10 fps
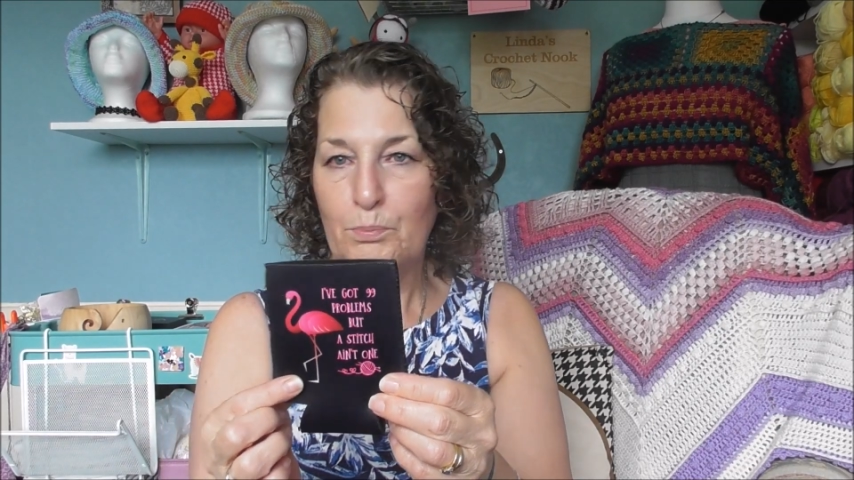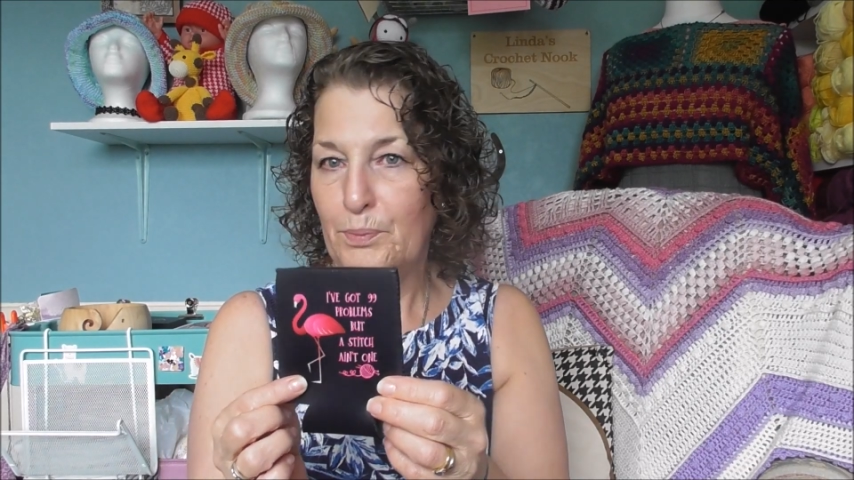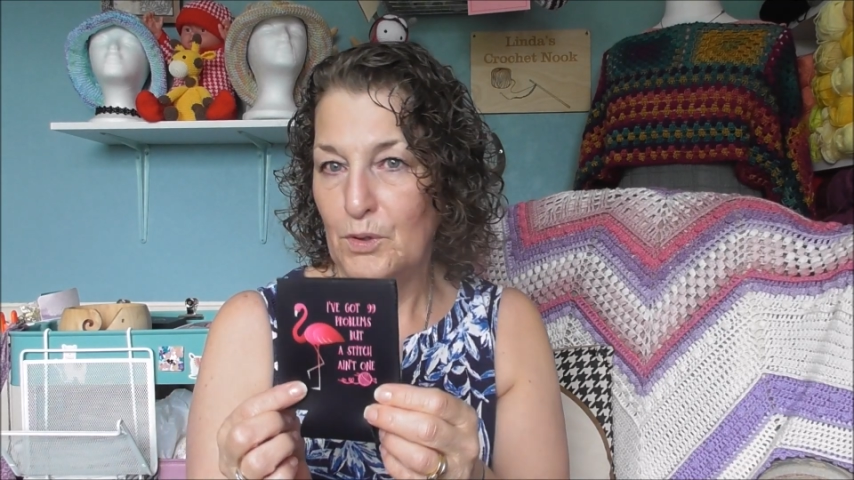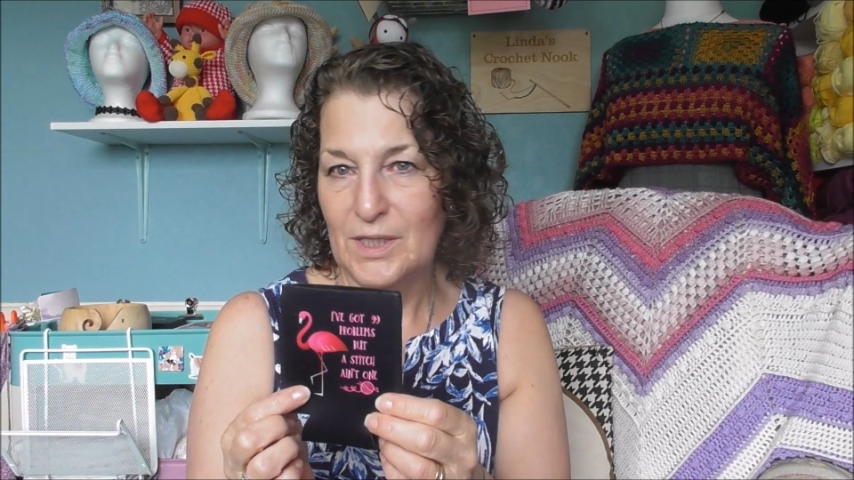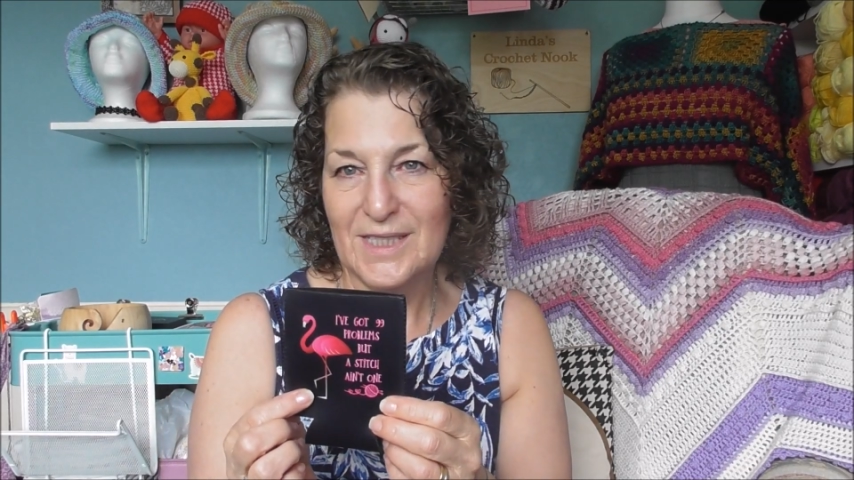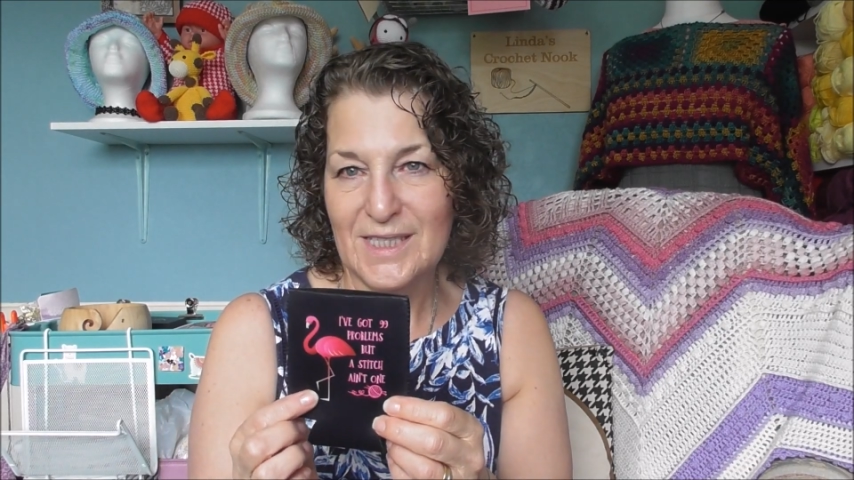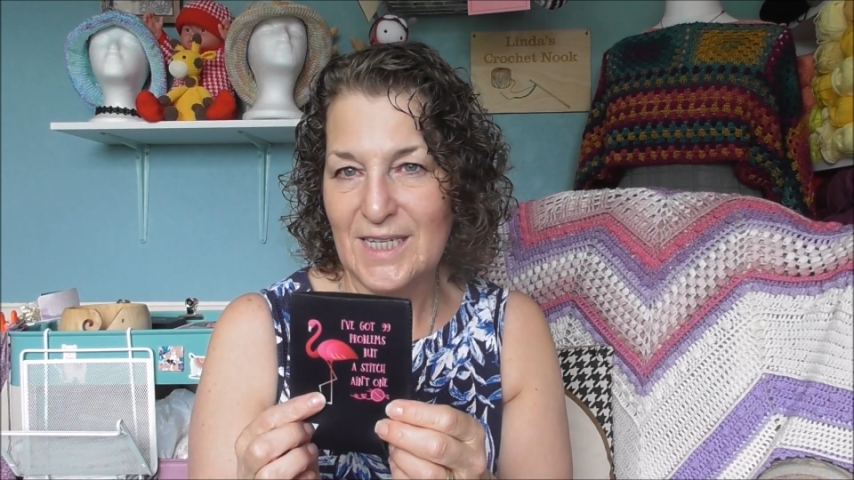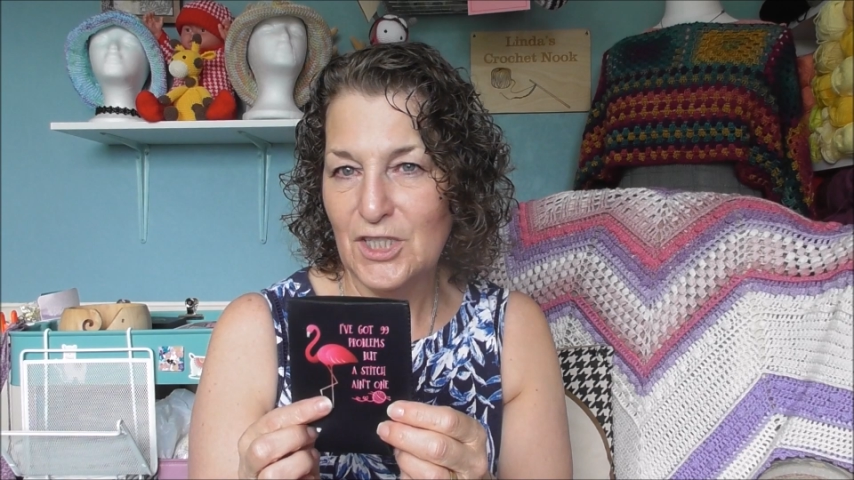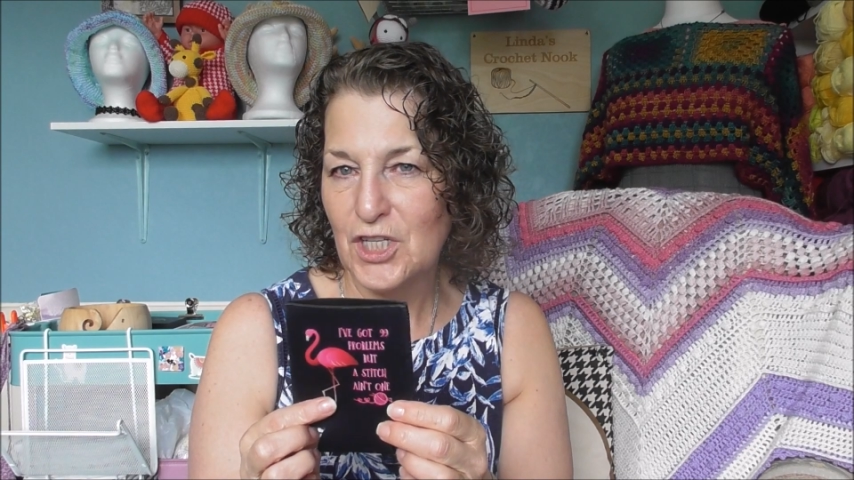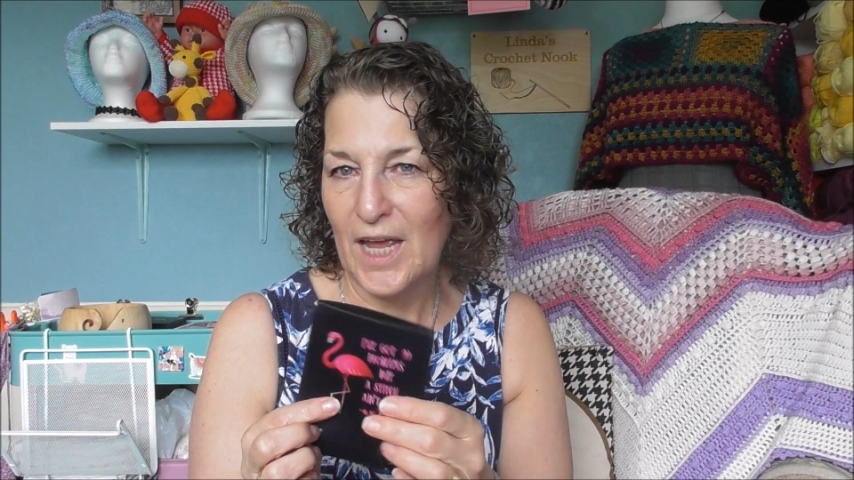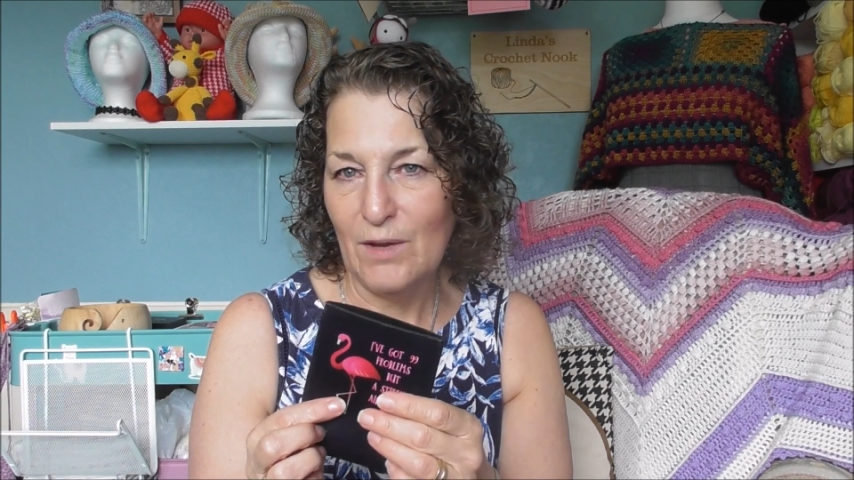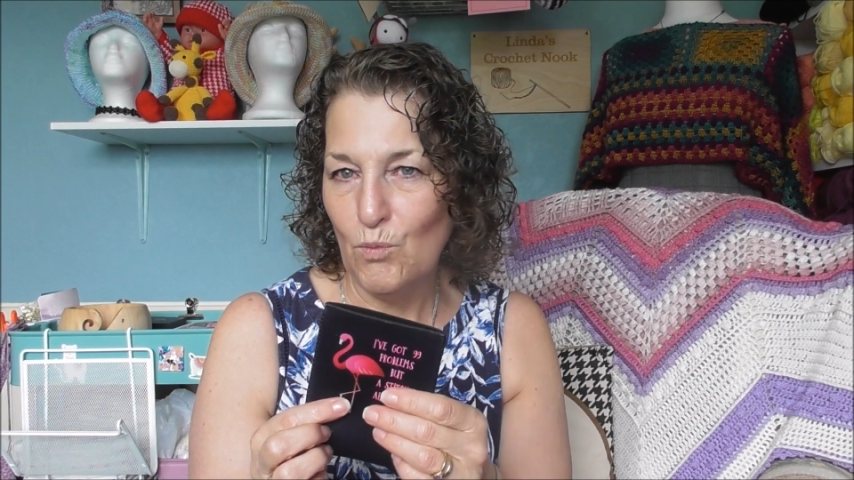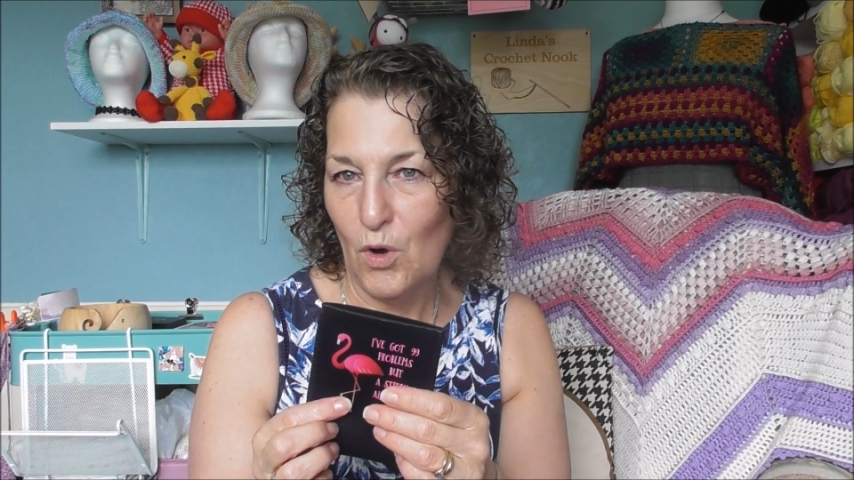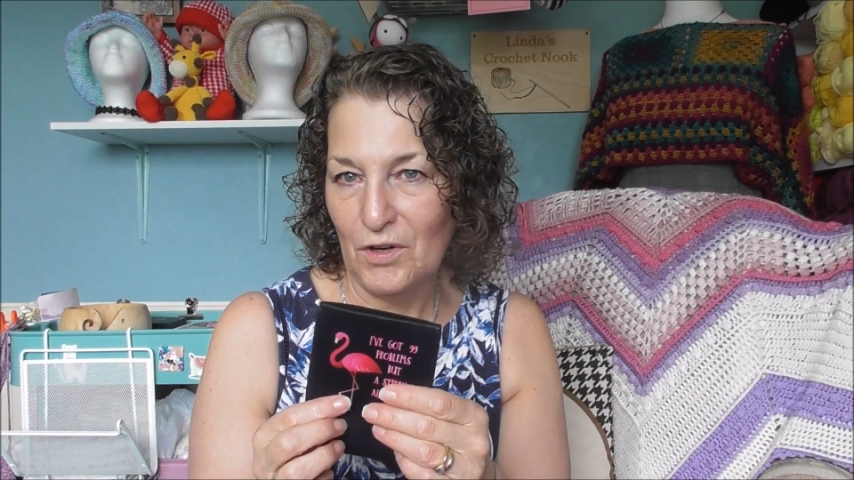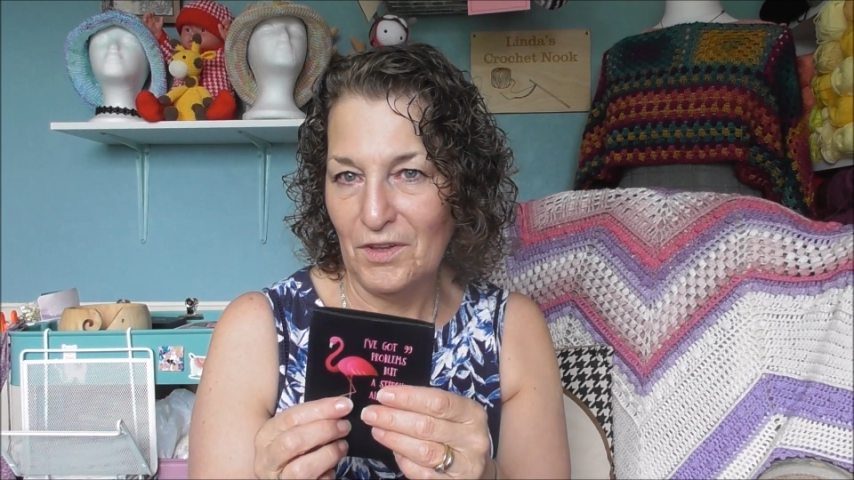but a stitch
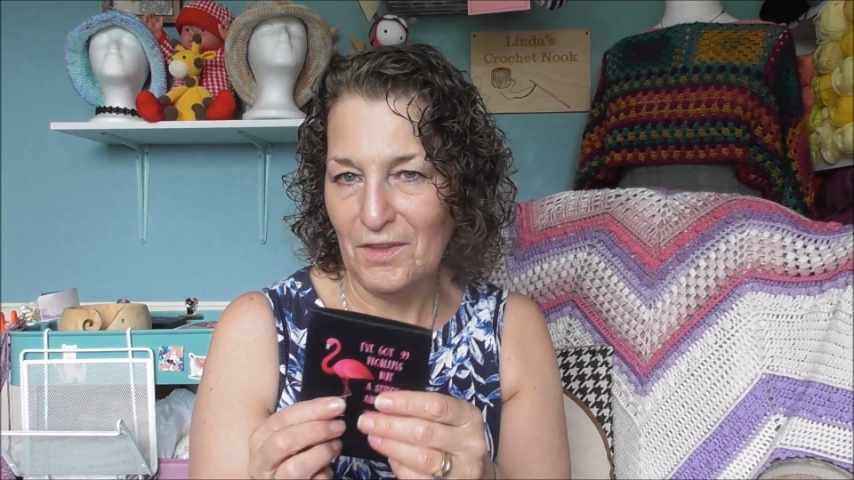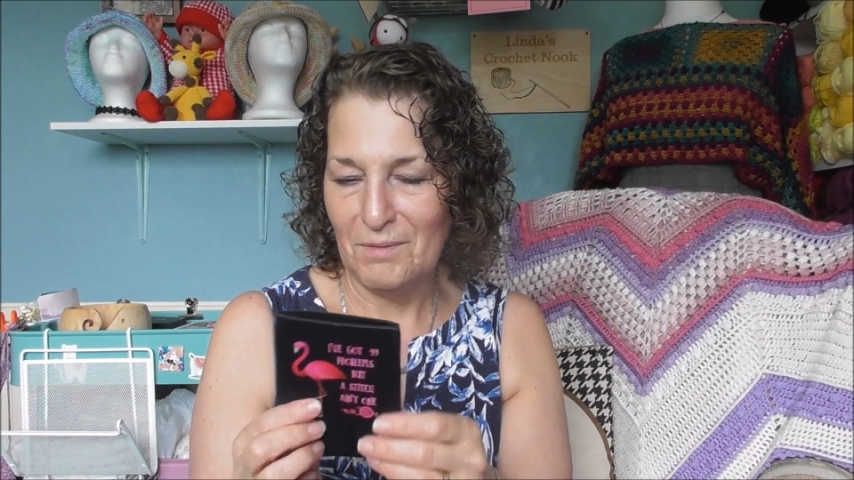ain't one of